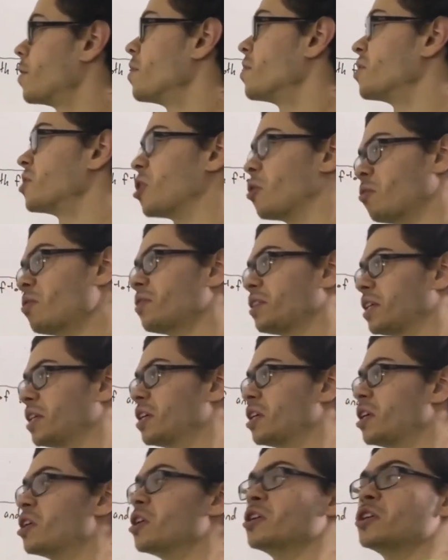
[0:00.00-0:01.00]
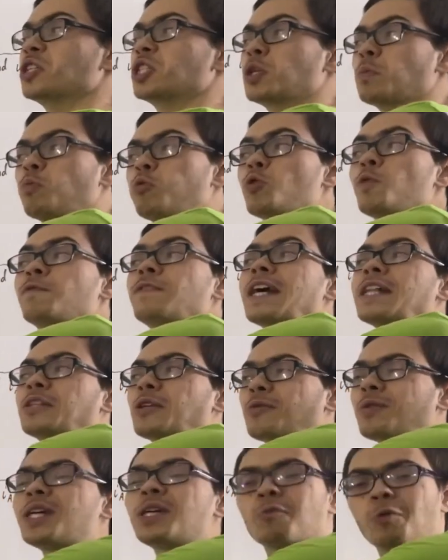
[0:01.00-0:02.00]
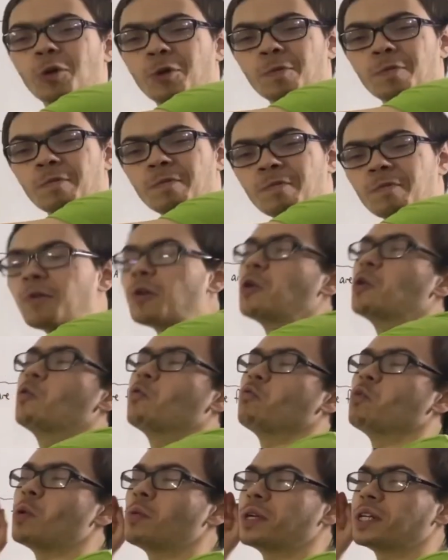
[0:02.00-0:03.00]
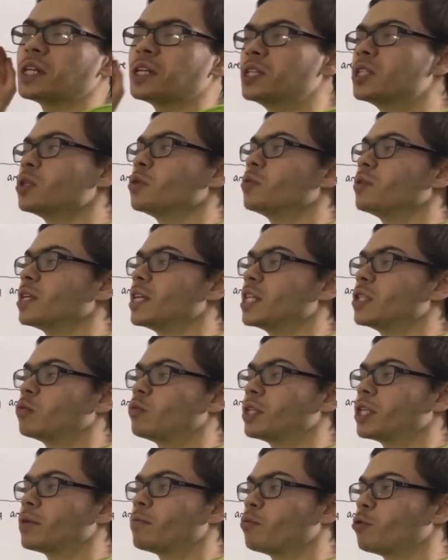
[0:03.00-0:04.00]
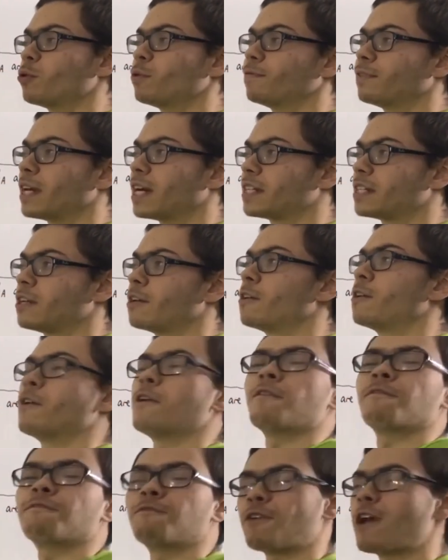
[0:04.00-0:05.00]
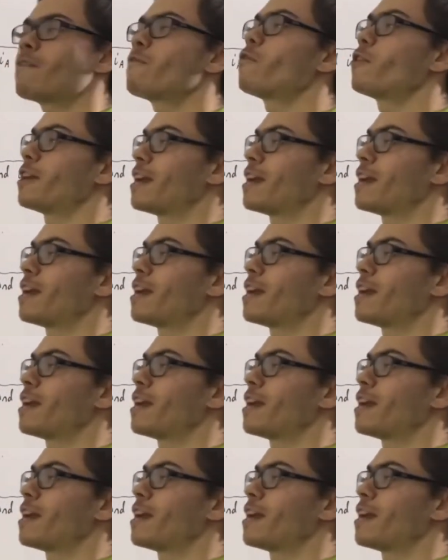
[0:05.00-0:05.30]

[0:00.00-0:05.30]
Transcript: So really, to prove that they're equal, what we can do is we can prove that for every